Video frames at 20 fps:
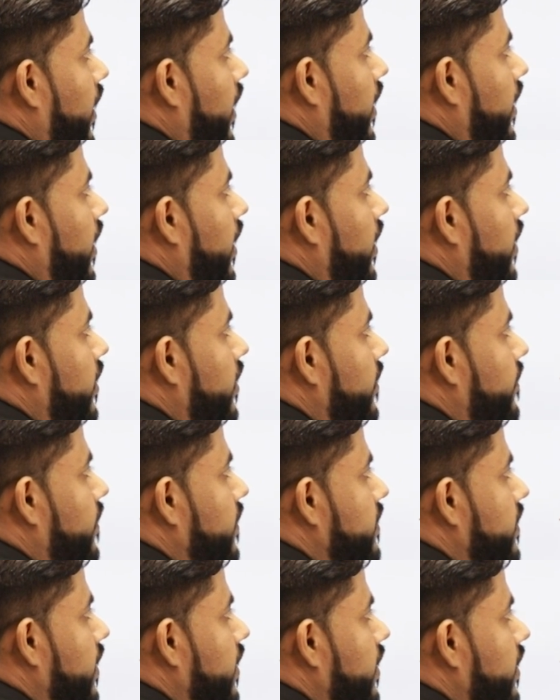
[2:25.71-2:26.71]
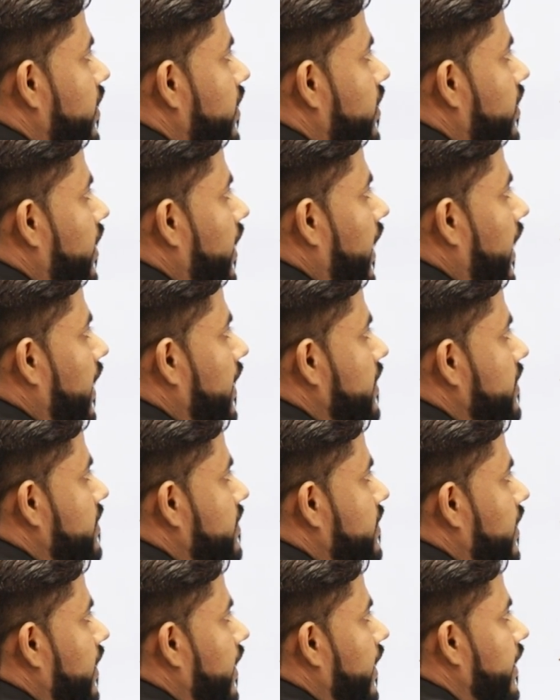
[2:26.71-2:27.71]
and I'll represent it
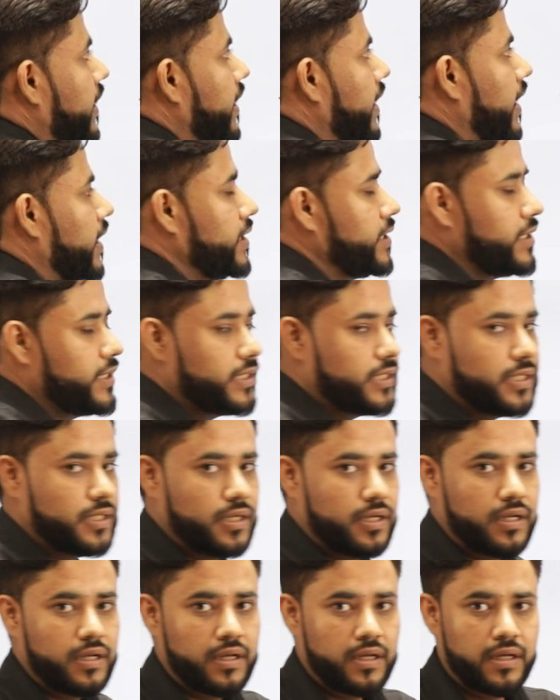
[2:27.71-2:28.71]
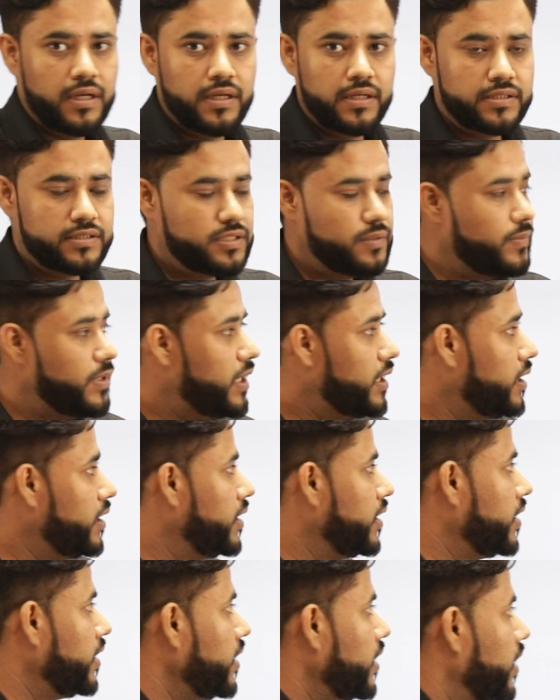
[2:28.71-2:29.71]
as A dash.
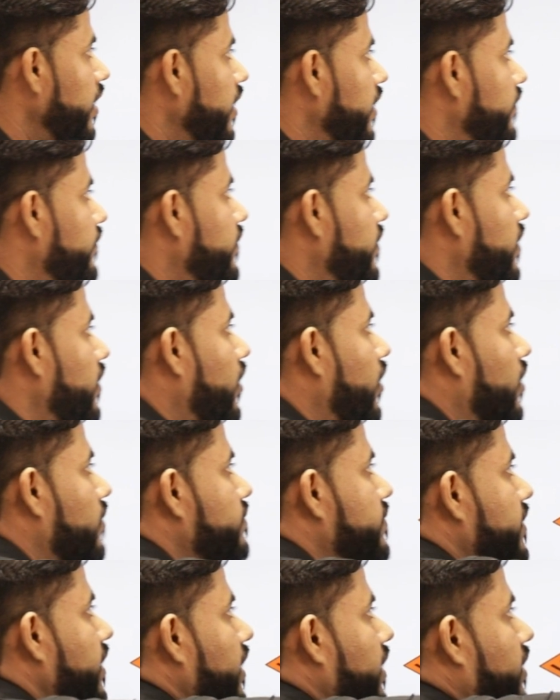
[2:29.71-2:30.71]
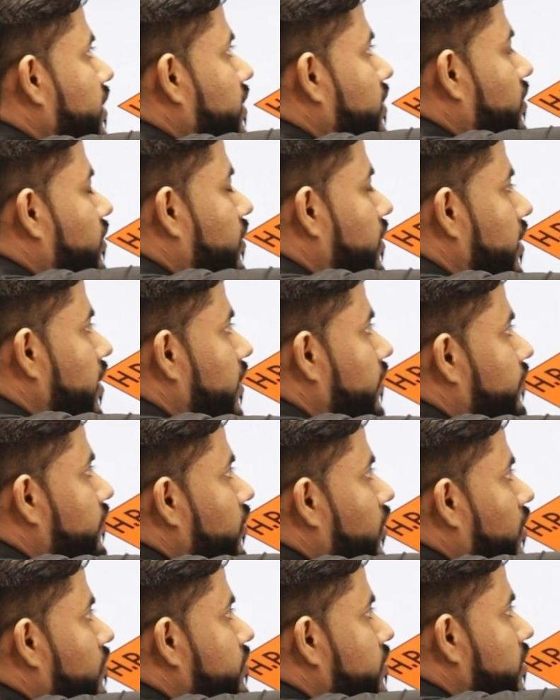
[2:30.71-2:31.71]
Similarly, if the object or if
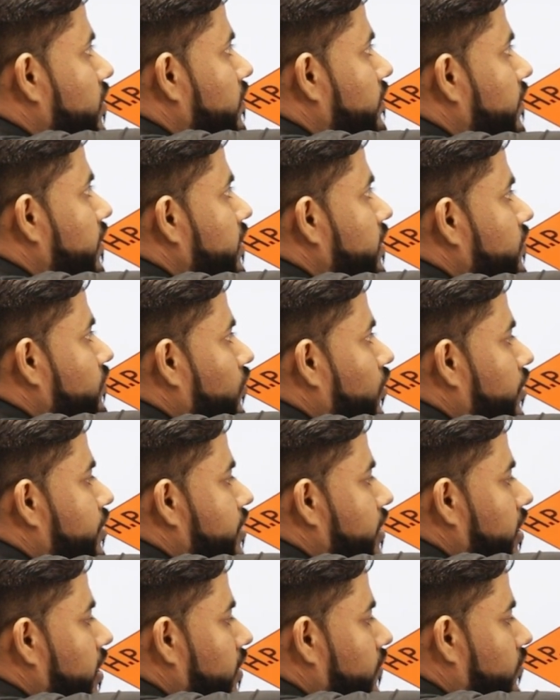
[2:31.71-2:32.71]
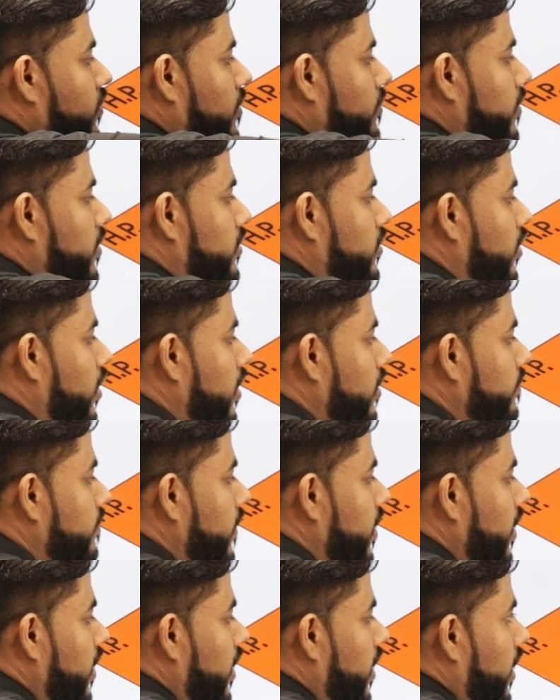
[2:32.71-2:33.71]
the observer is watching it from the top,
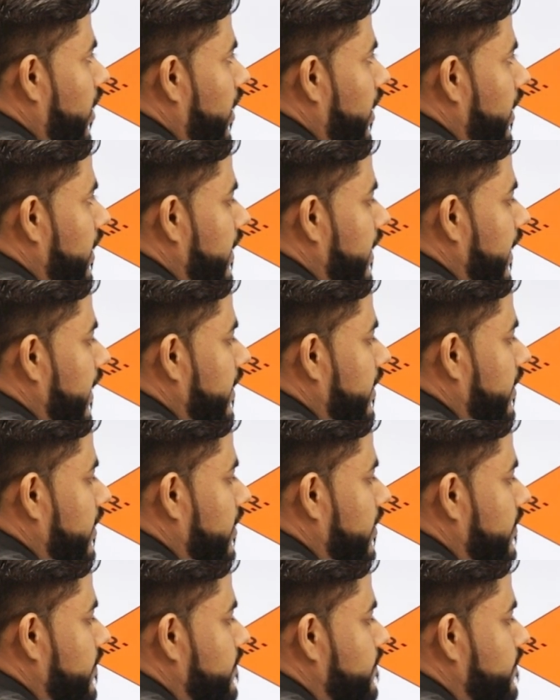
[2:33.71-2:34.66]
he'll get